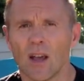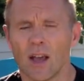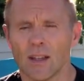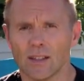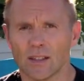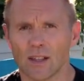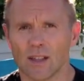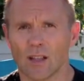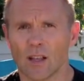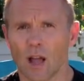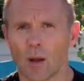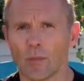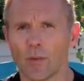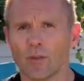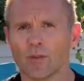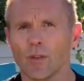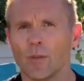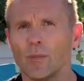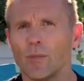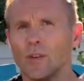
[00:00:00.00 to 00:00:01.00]
Is it
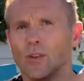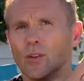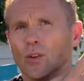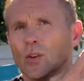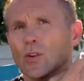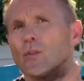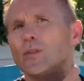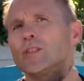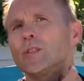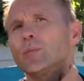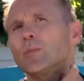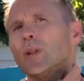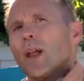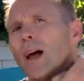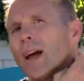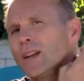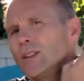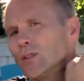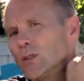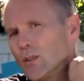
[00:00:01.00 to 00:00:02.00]
coming from the nerve
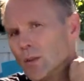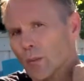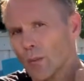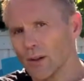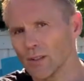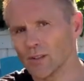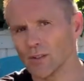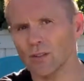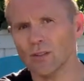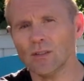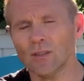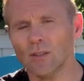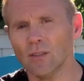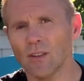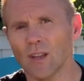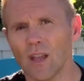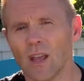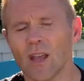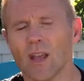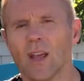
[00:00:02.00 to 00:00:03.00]
supply to the muscle?
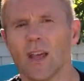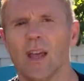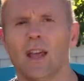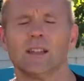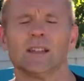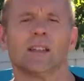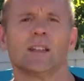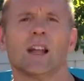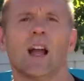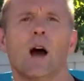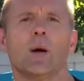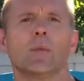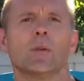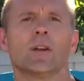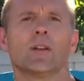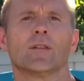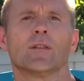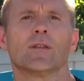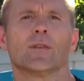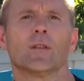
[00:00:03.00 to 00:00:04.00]
Is it
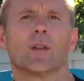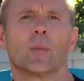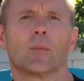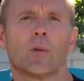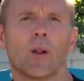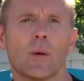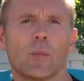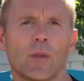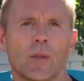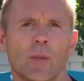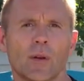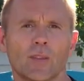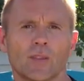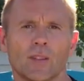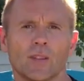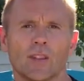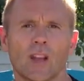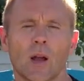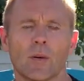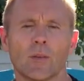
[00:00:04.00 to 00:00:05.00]
coming from
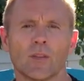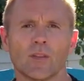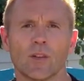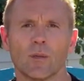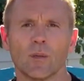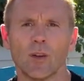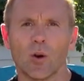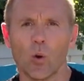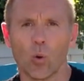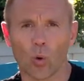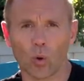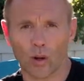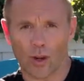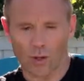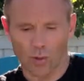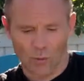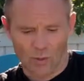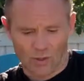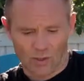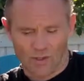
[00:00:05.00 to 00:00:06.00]
the
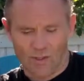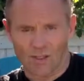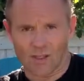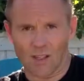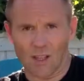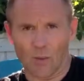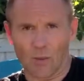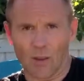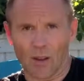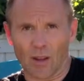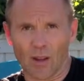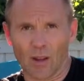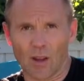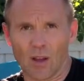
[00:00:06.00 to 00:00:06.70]
organ, which is the stomach,